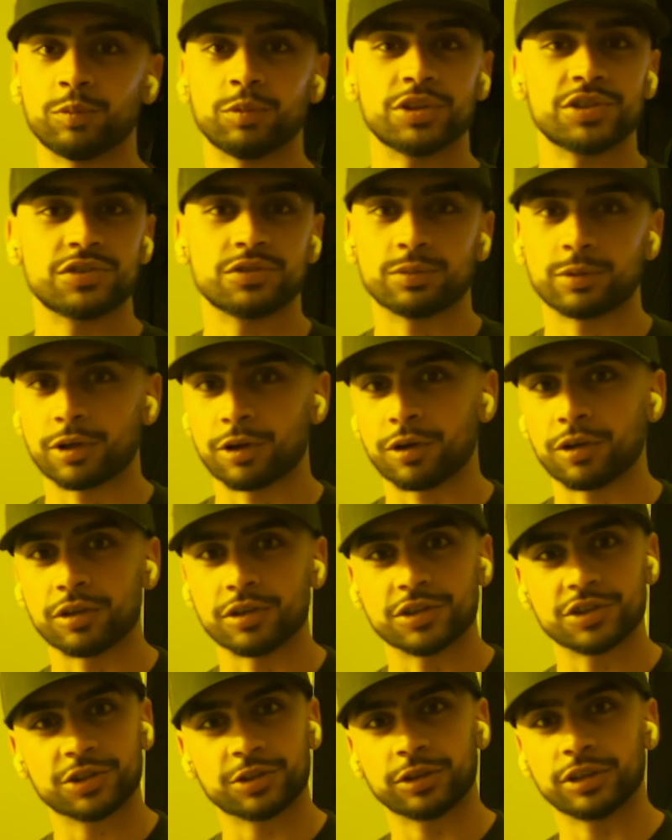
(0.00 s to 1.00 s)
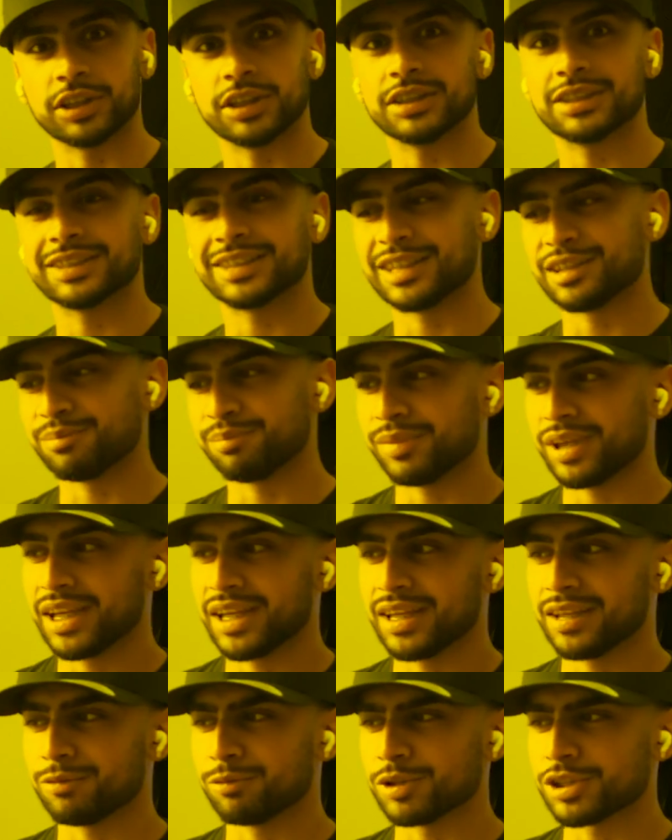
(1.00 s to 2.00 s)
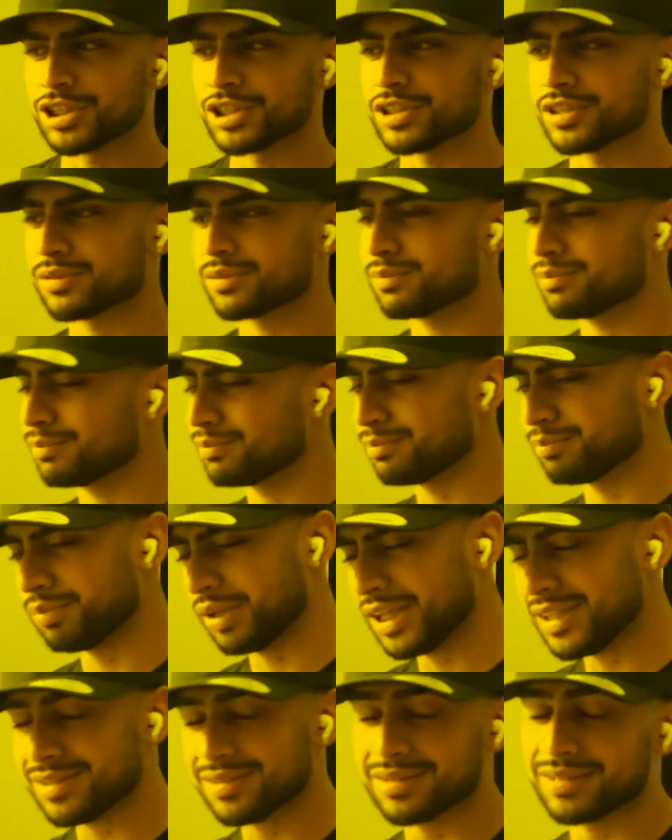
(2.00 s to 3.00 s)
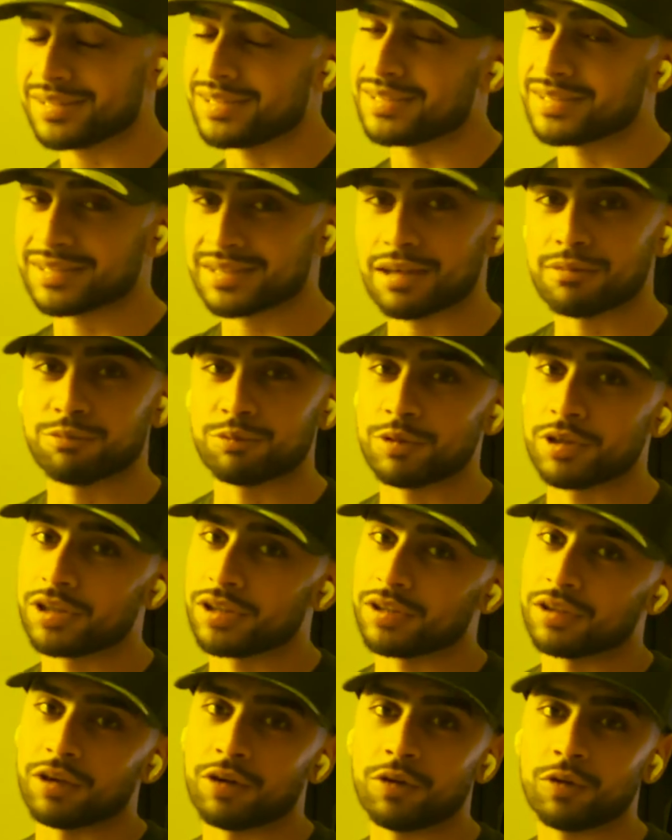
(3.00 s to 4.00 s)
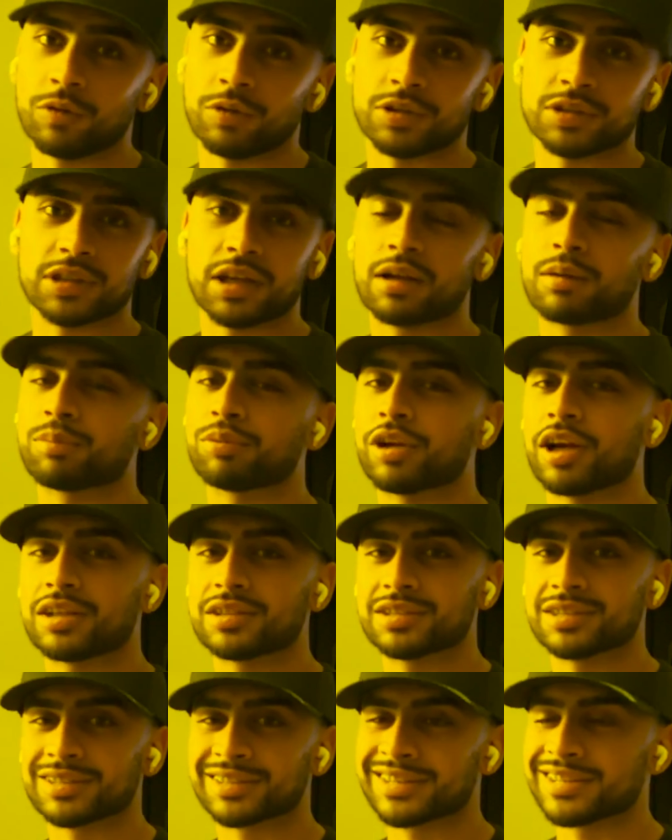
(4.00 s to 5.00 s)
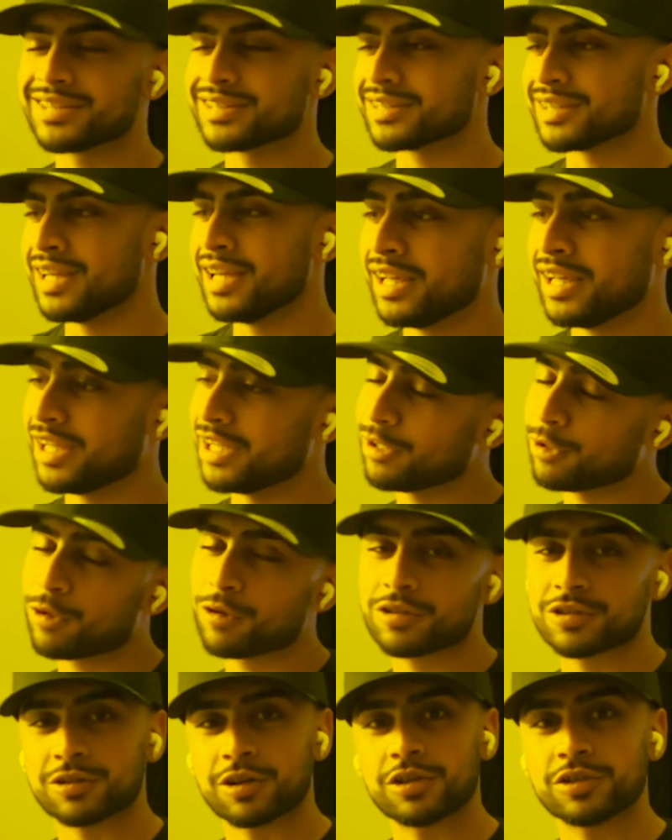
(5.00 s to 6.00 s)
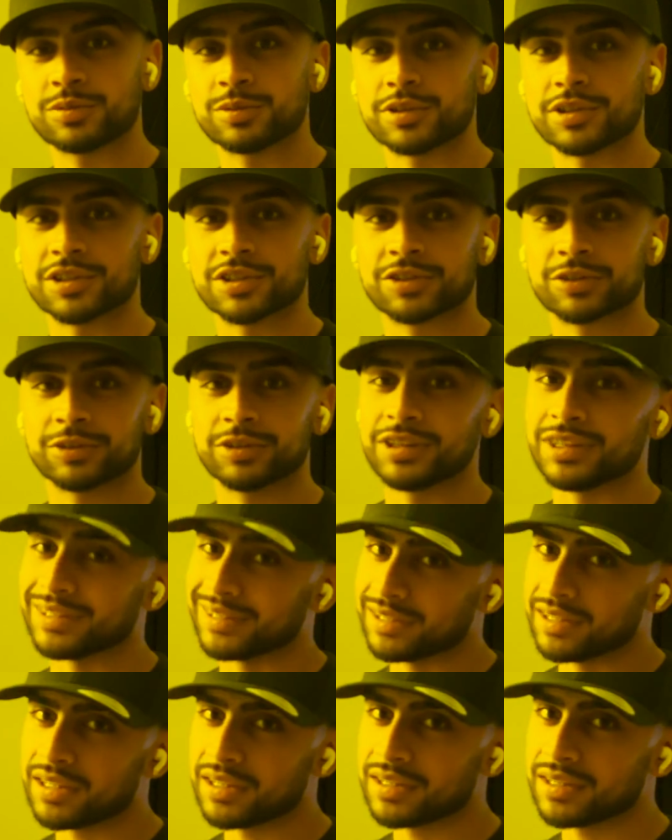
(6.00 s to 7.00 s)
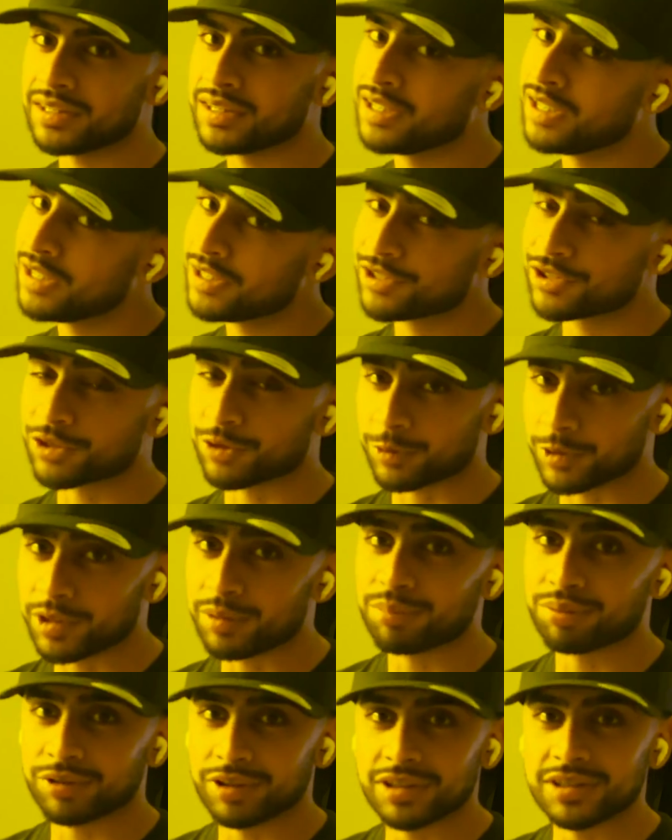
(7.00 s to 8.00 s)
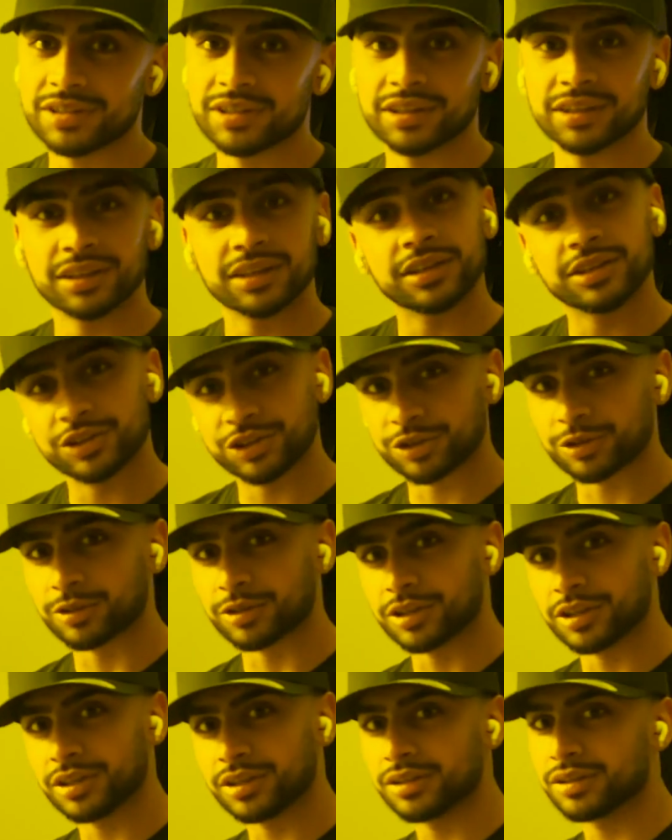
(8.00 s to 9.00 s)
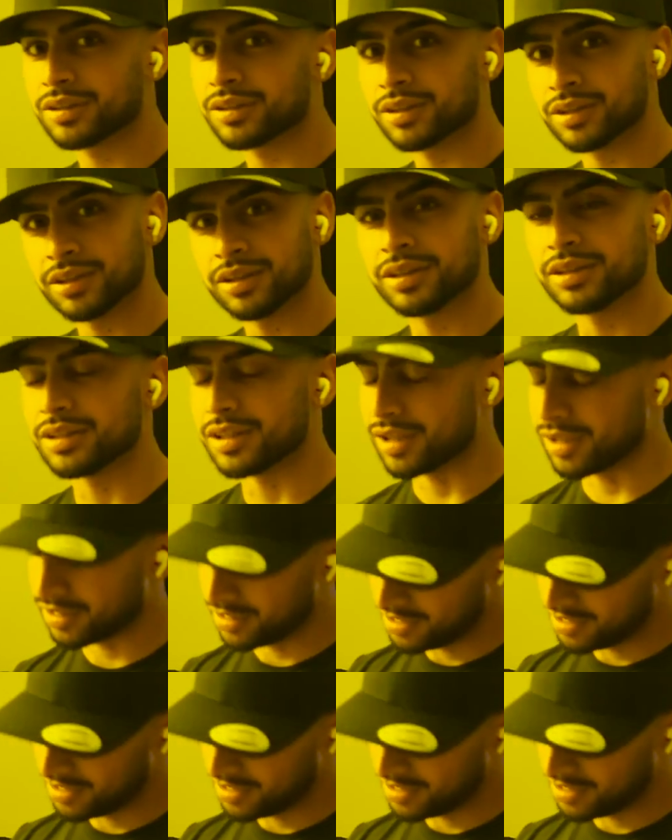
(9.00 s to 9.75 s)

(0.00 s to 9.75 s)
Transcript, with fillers: This is where all the screens get made, which is basically step one of the whole entire process, because it all starts with the screen. Get it? Screen printing, screen, yeah.